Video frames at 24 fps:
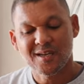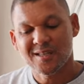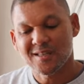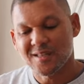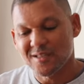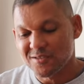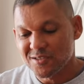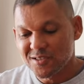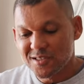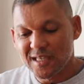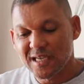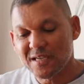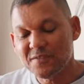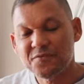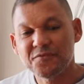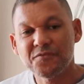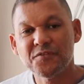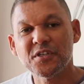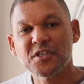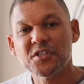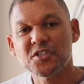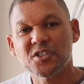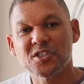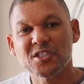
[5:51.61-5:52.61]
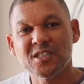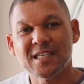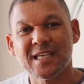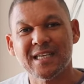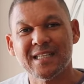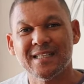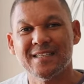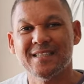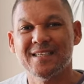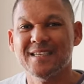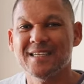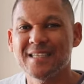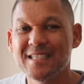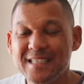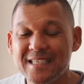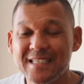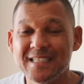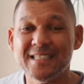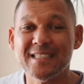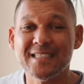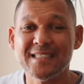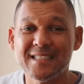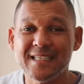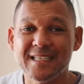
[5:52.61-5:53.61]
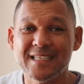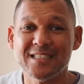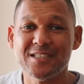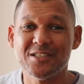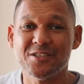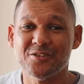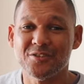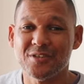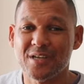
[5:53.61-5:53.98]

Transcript: that friction can really irritate you.